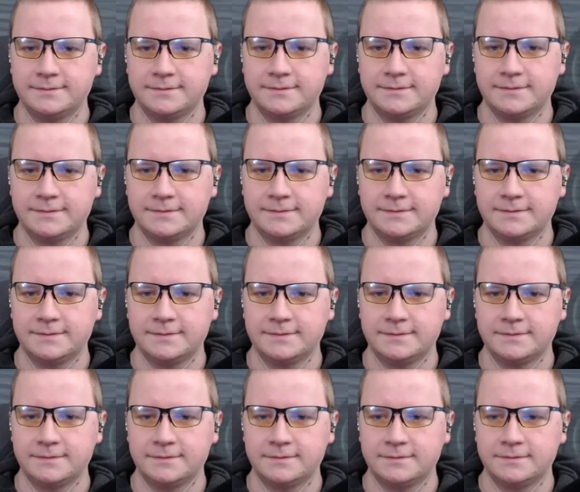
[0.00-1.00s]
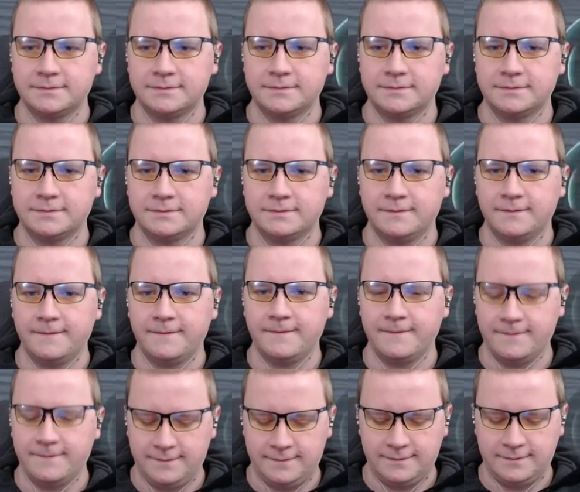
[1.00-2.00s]

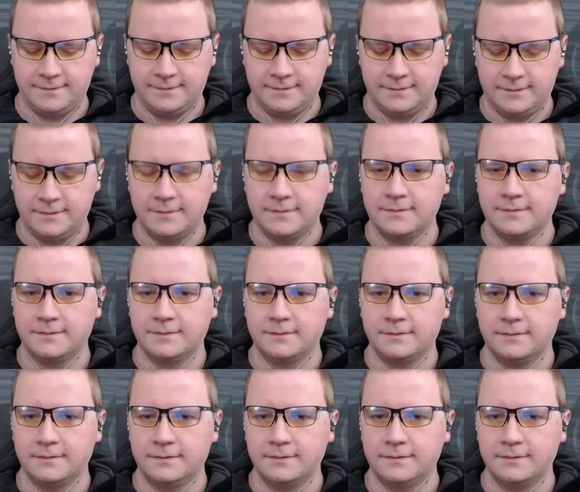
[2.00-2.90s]
Nobody speaks.